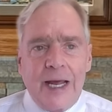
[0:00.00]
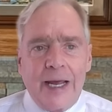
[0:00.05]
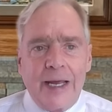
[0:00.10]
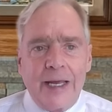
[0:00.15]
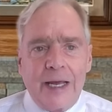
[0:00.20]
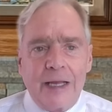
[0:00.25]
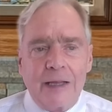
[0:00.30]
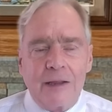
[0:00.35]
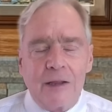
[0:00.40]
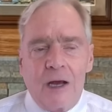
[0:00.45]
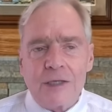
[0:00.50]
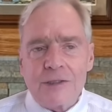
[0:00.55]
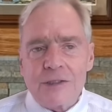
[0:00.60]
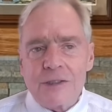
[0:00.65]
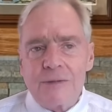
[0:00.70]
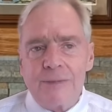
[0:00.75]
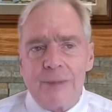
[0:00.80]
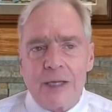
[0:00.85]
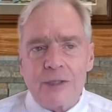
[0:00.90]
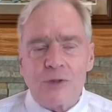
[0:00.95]
I, I,
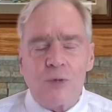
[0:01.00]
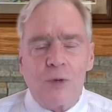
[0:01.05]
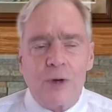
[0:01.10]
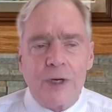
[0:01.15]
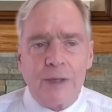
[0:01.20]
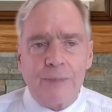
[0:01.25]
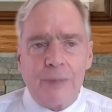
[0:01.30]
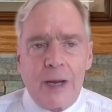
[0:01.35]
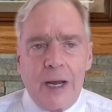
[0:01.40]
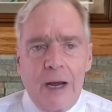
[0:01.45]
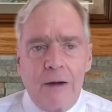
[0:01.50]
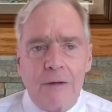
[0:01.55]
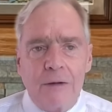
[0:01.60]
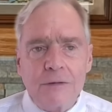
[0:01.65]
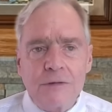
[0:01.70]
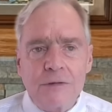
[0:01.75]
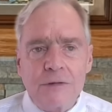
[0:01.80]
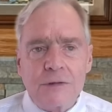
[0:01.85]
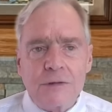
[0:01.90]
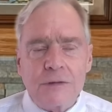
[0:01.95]
lost about twenty
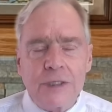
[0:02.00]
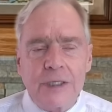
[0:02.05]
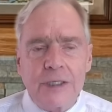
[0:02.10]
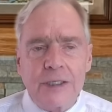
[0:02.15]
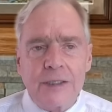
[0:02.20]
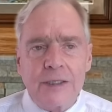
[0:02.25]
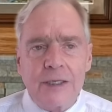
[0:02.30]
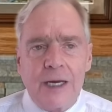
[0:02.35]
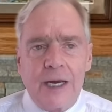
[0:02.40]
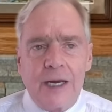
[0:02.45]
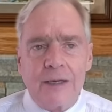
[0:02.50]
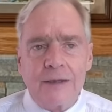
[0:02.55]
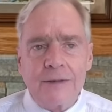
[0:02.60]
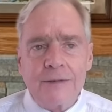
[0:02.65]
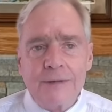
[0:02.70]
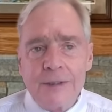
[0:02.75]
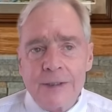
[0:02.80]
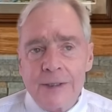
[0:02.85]
pounds, and uh,